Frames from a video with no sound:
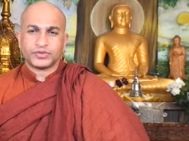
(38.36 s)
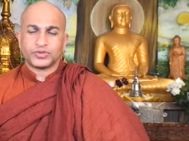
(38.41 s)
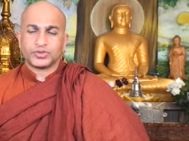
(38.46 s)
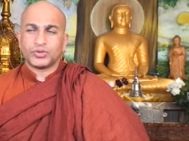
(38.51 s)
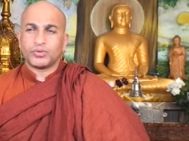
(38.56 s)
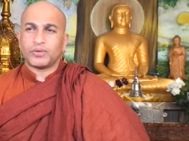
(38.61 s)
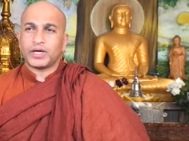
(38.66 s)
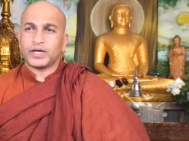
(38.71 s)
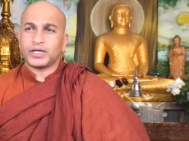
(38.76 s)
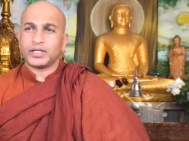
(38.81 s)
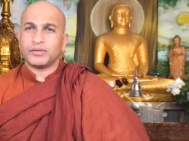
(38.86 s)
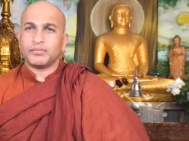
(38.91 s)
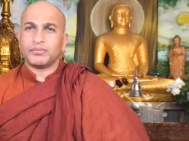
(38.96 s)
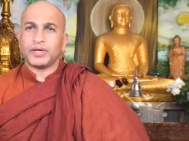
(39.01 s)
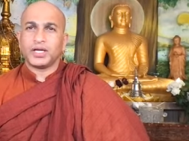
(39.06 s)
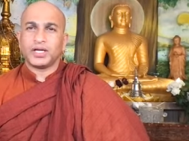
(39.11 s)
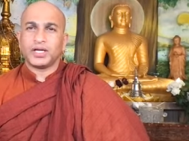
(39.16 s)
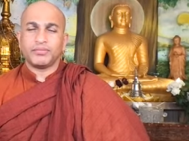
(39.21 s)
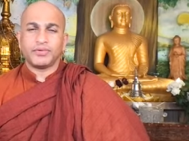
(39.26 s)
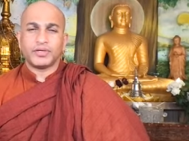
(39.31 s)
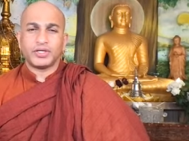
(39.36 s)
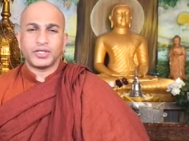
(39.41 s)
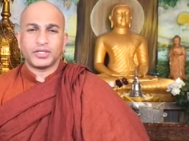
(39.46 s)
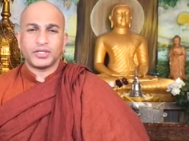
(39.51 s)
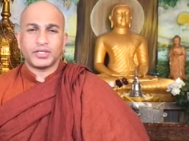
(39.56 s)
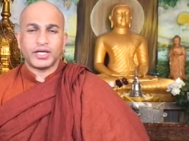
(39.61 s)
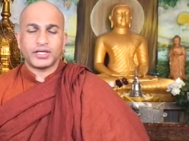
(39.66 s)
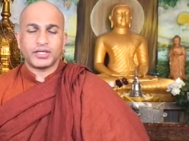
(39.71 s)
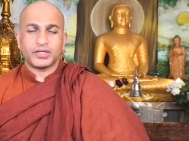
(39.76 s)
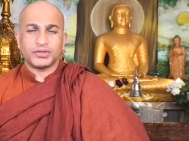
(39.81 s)
So what the benefit
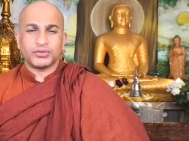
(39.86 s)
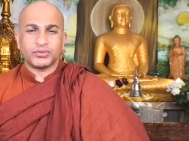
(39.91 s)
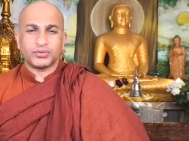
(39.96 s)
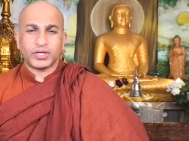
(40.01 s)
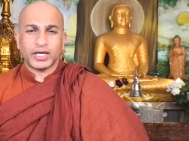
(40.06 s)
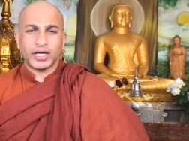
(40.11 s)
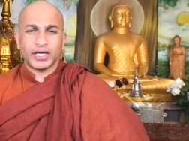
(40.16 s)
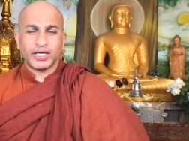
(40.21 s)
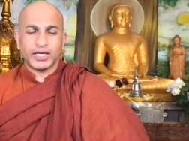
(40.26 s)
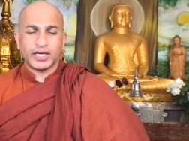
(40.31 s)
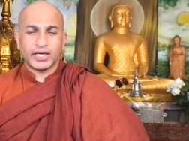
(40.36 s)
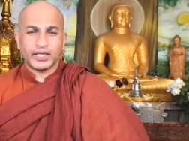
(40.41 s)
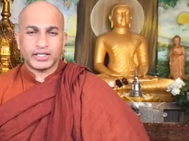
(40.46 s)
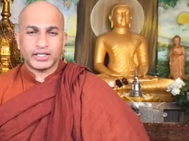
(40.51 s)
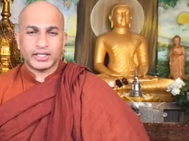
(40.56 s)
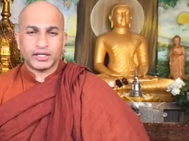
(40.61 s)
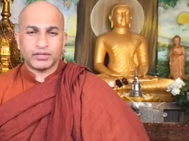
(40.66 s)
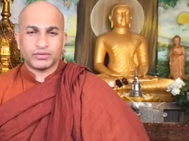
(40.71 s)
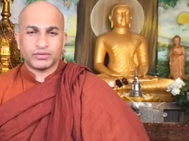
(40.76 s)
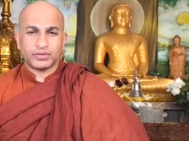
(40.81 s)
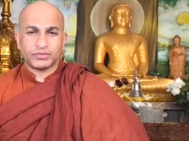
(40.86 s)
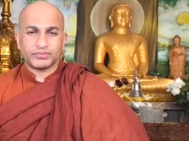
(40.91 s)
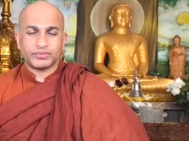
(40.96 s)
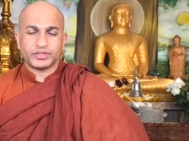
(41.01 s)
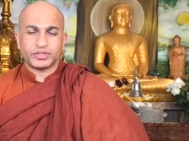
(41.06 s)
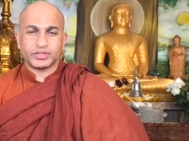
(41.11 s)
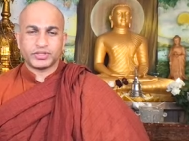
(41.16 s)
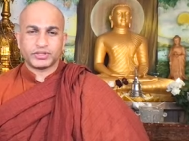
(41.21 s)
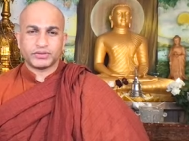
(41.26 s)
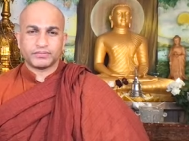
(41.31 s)
that you can get out of
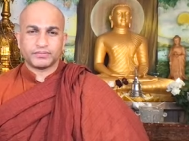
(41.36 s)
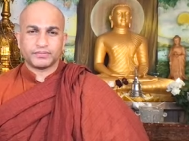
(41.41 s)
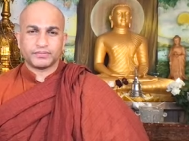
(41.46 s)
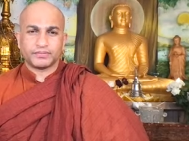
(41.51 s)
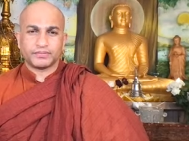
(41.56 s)
this?